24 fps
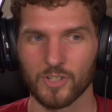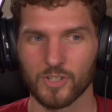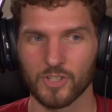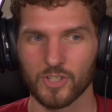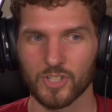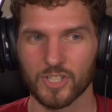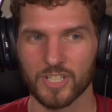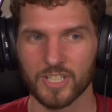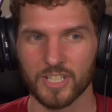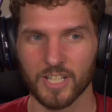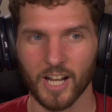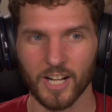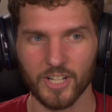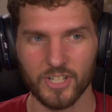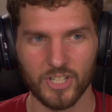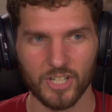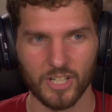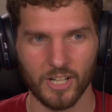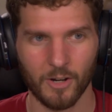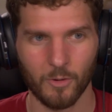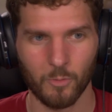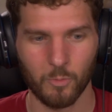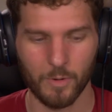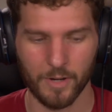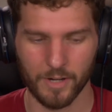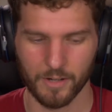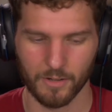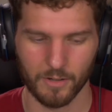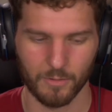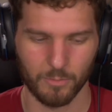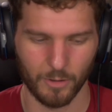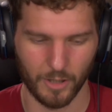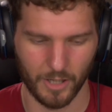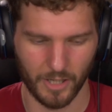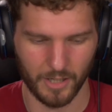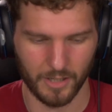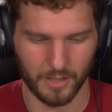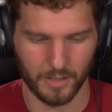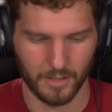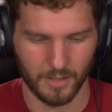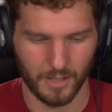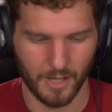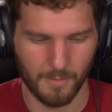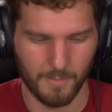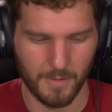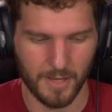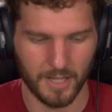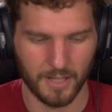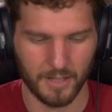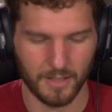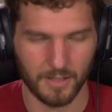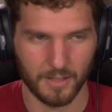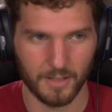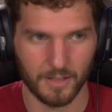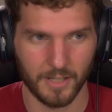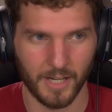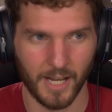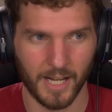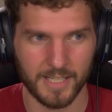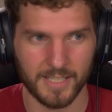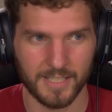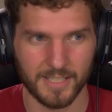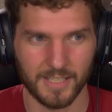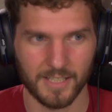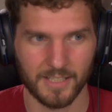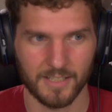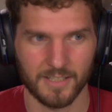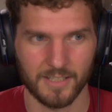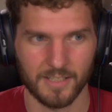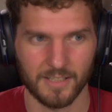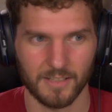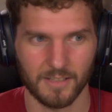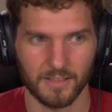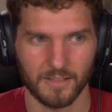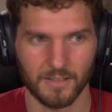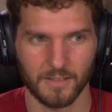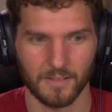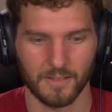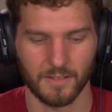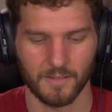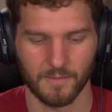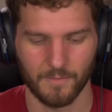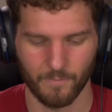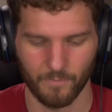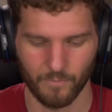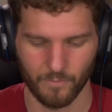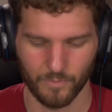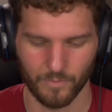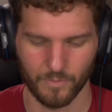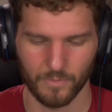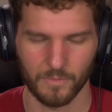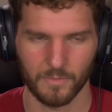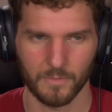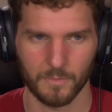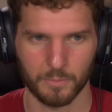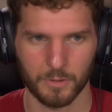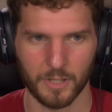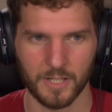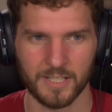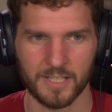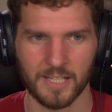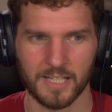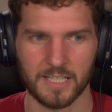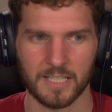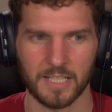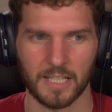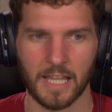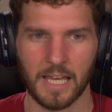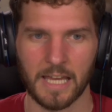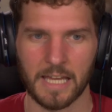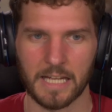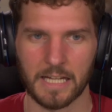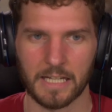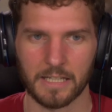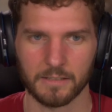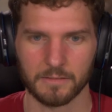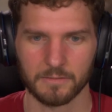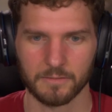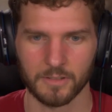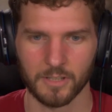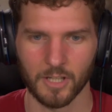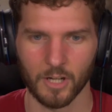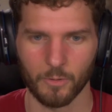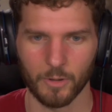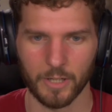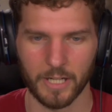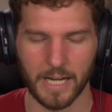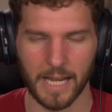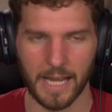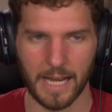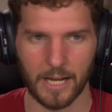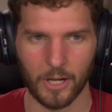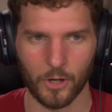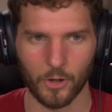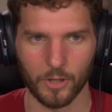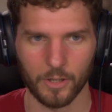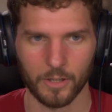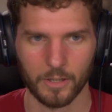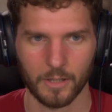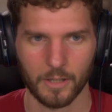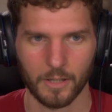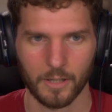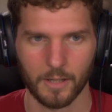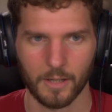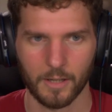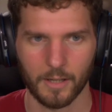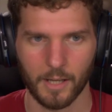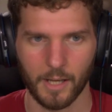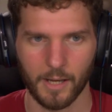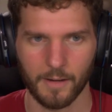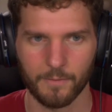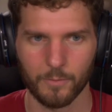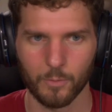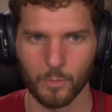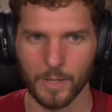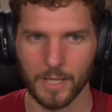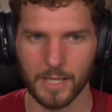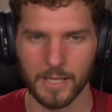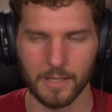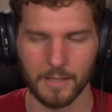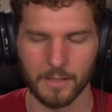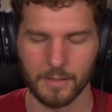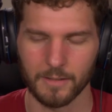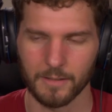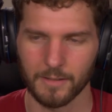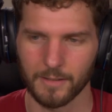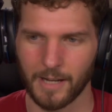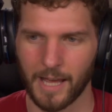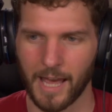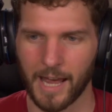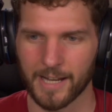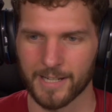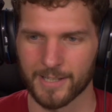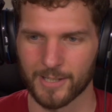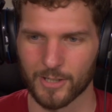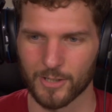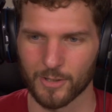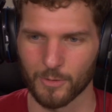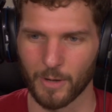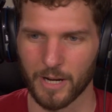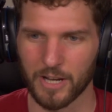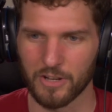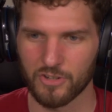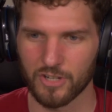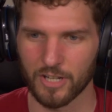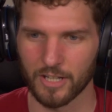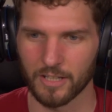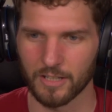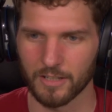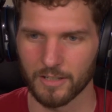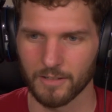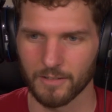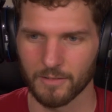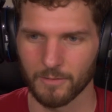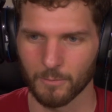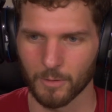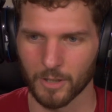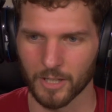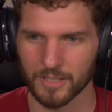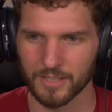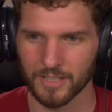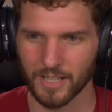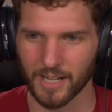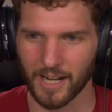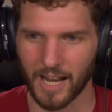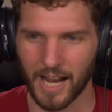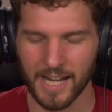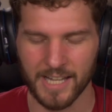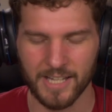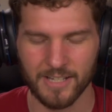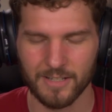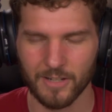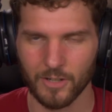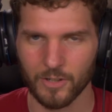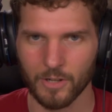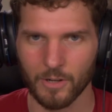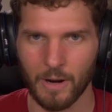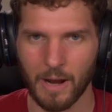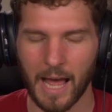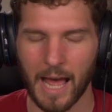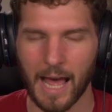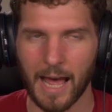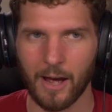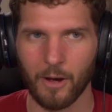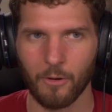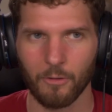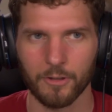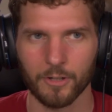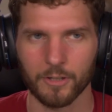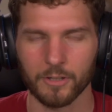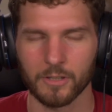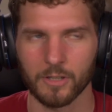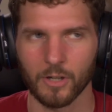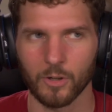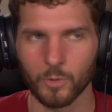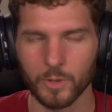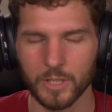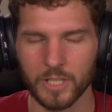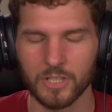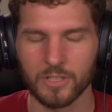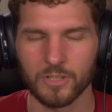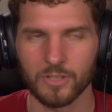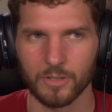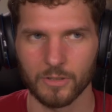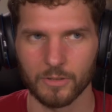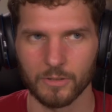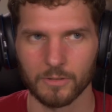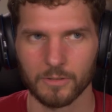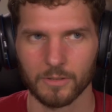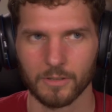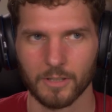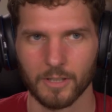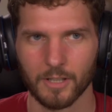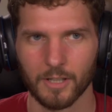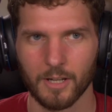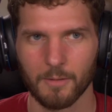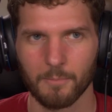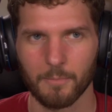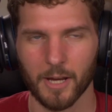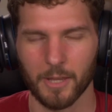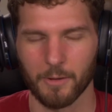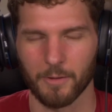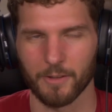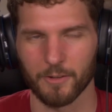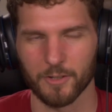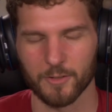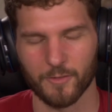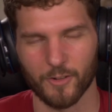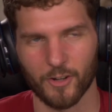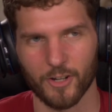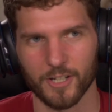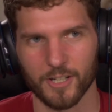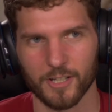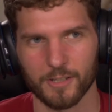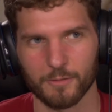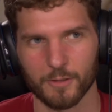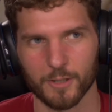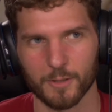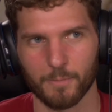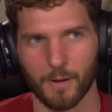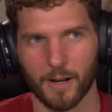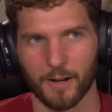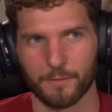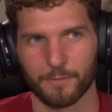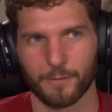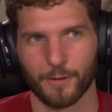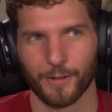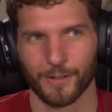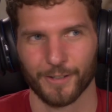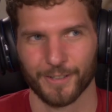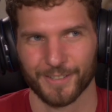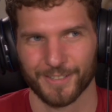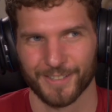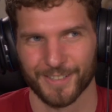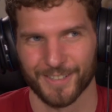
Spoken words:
such a weird one. I mean, not since Princess Leia going down have we had a situation where it's like, I just don't know how they're going to, by the way, that was very disrespectful